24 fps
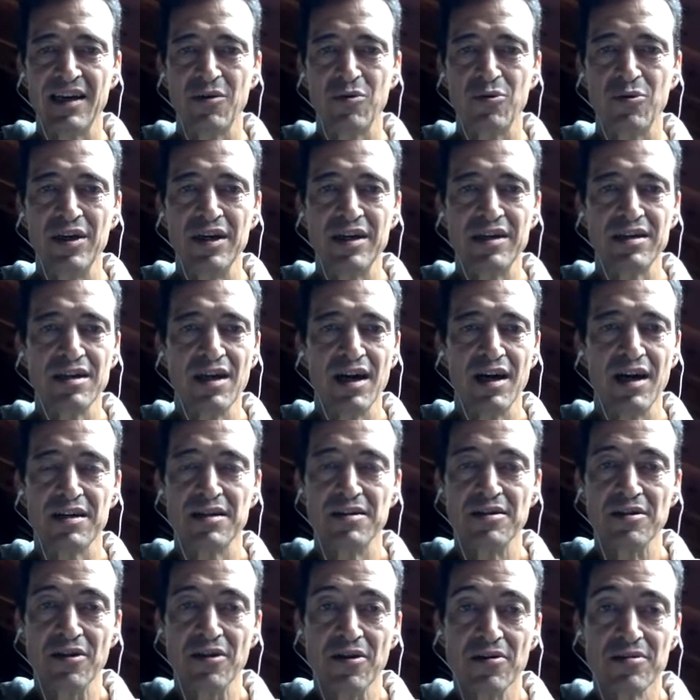we are not
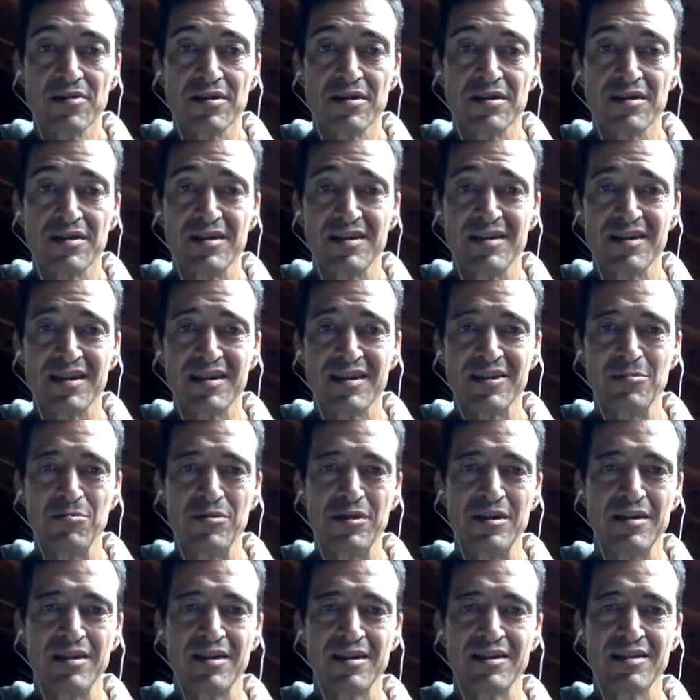alone in this
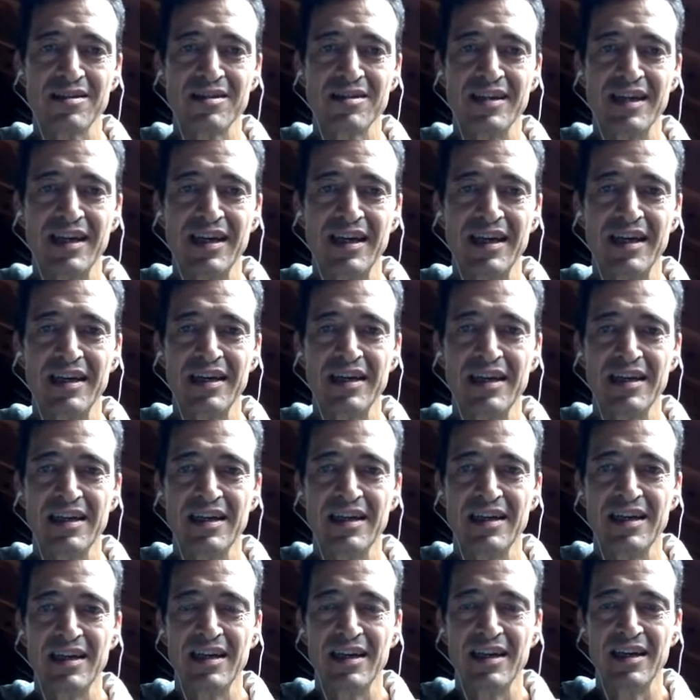experience, that
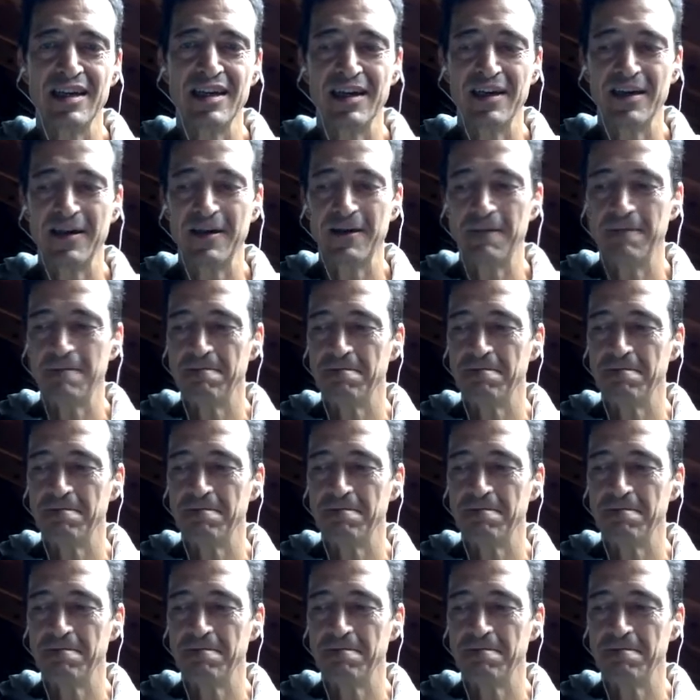uh,